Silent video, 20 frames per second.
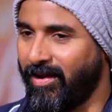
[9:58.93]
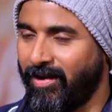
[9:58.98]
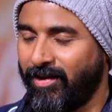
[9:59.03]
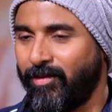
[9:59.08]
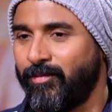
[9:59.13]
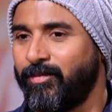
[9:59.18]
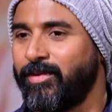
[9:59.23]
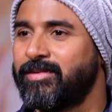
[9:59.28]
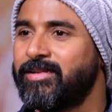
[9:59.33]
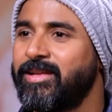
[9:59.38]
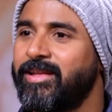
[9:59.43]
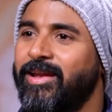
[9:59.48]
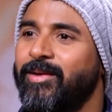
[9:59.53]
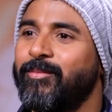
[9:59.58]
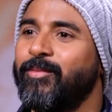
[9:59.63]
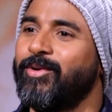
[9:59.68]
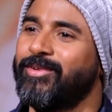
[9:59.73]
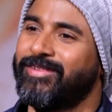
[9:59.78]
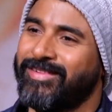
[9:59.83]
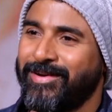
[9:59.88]
obviously,
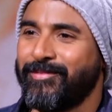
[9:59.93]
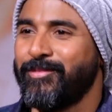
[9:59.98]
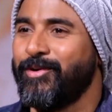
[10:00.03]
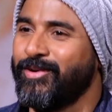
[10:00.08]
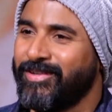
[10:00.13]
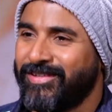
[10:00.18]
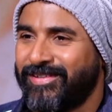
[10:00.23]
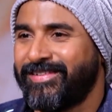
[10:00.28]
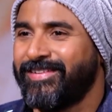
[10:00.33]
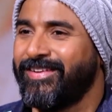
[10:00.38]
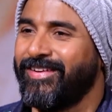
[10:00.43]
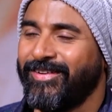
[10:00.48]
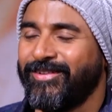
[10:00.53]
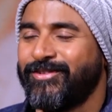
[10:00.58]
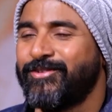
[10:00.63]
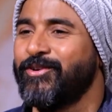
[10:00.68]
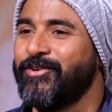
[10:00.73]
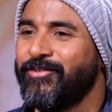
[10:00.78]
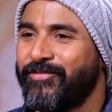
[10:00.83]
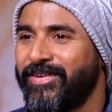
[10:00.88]
Remo is
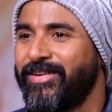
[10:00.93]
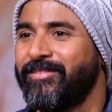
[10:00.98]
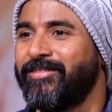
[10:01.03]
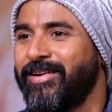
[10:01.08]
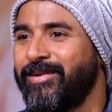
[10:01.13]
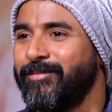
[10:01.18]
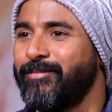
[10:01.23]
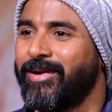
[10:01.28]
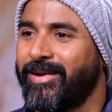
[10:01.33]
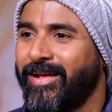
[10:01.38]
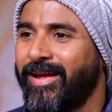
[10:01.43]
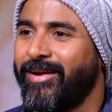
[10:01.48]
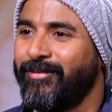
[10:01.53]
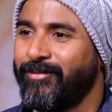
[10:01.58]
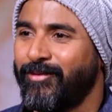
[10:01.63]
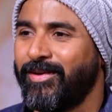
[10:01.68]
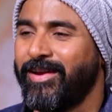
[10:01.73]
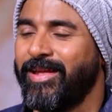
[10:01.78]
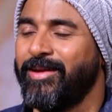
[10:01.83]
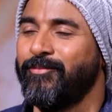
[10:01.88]
also a favorite, but I have
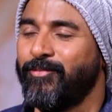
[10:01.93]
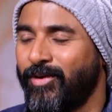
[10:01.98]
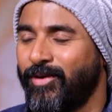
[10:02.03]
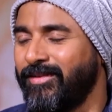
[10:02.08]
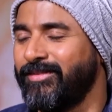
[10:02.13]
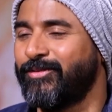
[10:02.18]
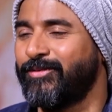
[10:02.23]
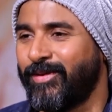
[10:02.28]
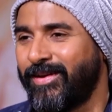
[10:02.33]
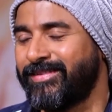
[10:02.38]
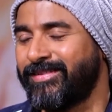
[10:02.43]
to name one, so I